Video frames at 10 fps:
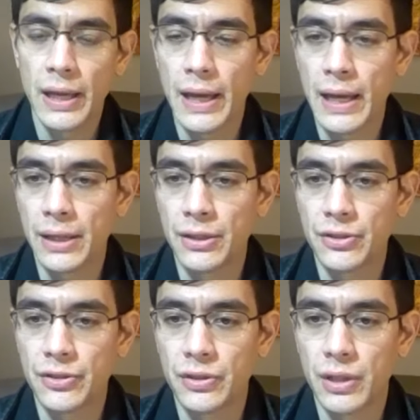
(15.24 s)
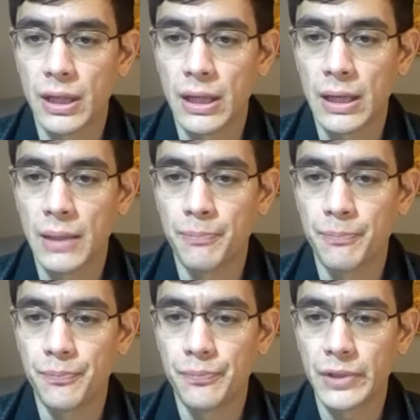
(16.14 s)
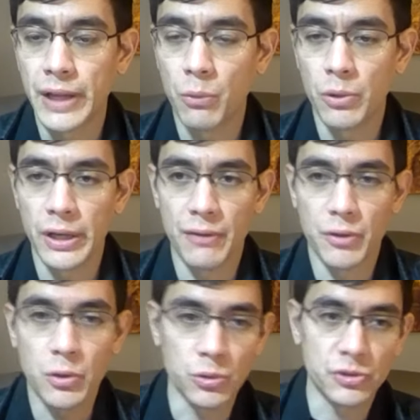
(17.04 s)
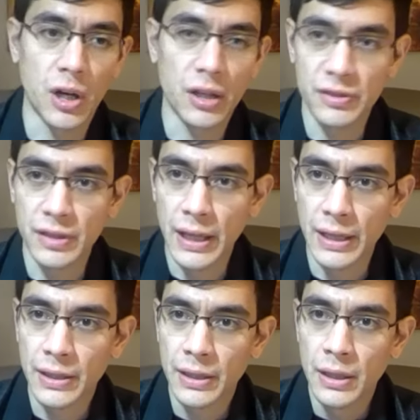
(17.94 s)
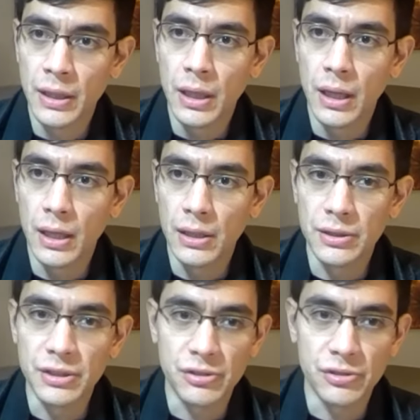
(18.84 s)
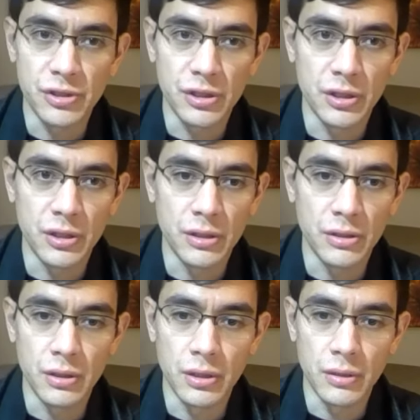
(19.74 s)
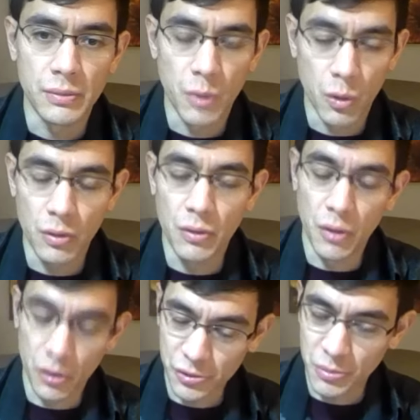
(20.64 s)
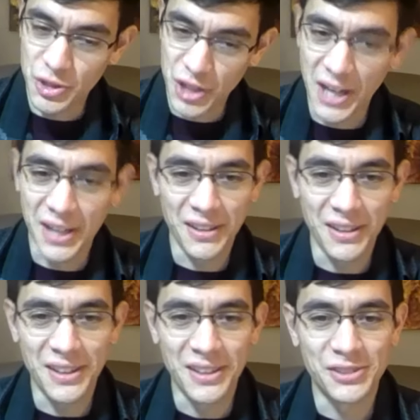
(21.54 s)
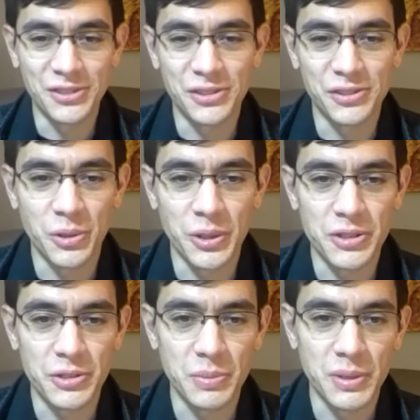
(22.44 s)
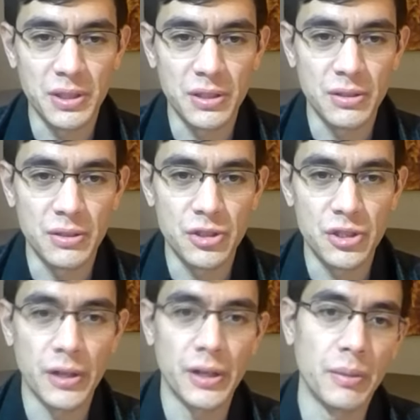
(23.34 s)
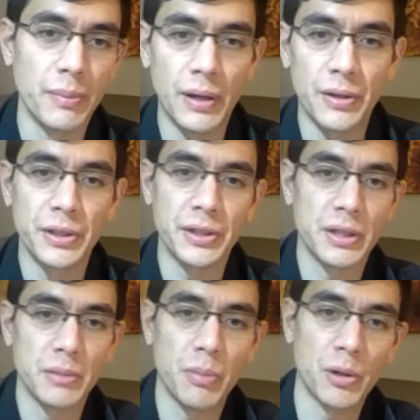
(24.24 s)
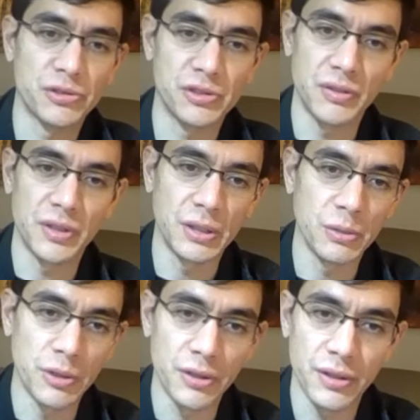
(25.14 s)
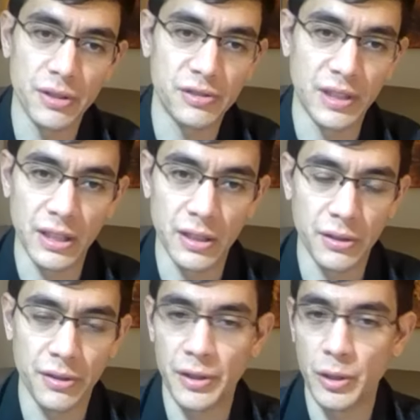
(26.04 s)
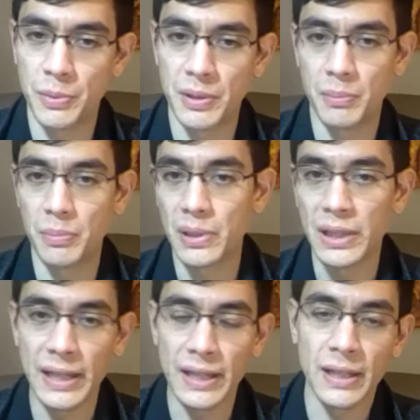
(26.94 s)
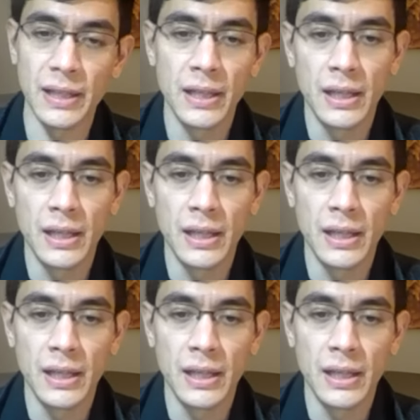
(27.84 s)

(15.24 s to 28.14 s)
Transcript: And um, yeah, we're going to have a cool talk tonight. Uh, Lisa's going to, uh, also Majaya uh, is, is going to be sharing about healing compulsivity with psychedelic therapy and play.